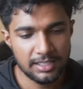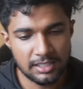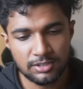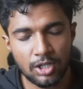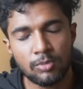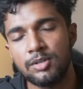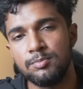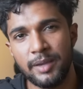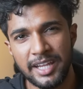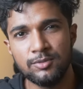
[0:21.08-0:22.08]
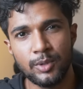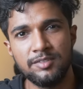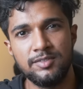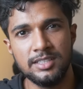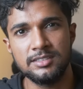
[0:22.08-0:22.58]
Let's just talk about paid way
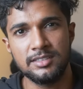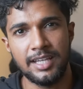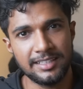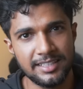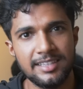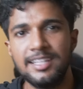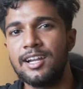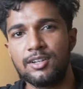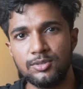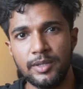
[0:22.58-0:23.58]
first and get that out of the